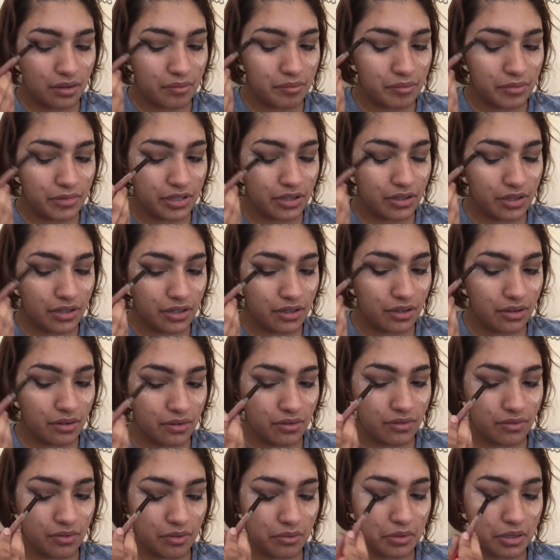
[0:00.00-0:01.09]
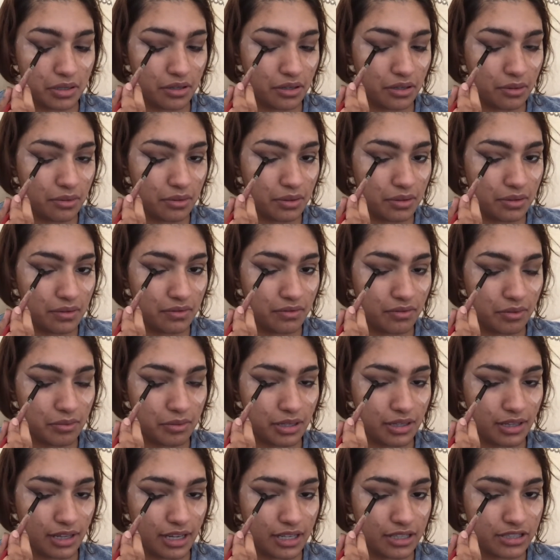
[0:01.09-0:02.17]
I'm going to go from the
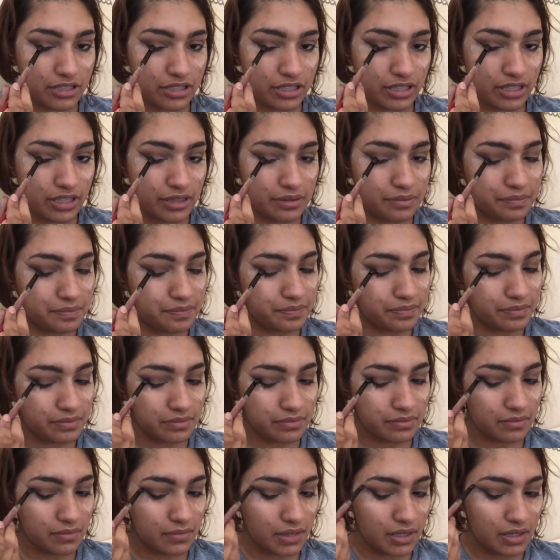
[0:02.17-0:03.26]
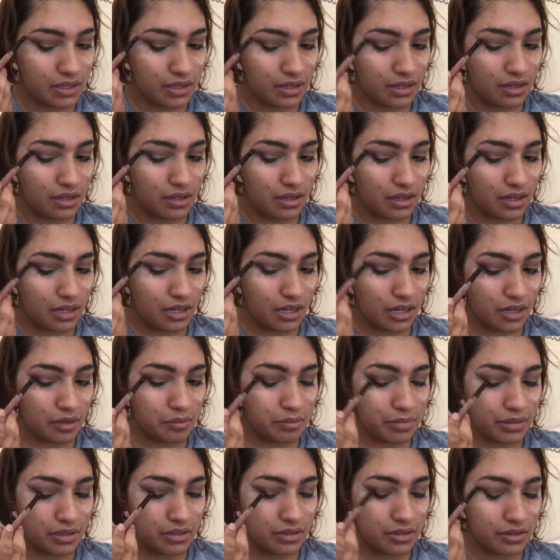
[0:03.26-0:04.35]
lash line up
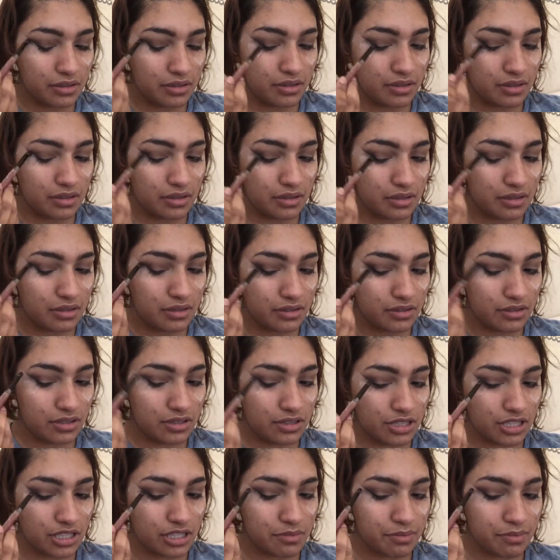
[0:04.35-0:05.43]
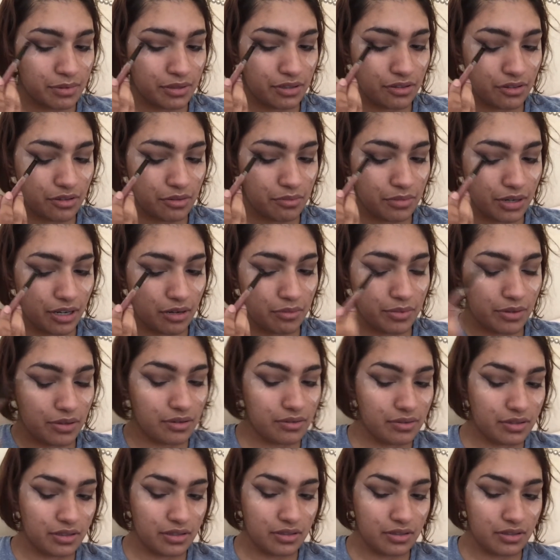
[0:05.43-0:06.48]
to just below the brow bone.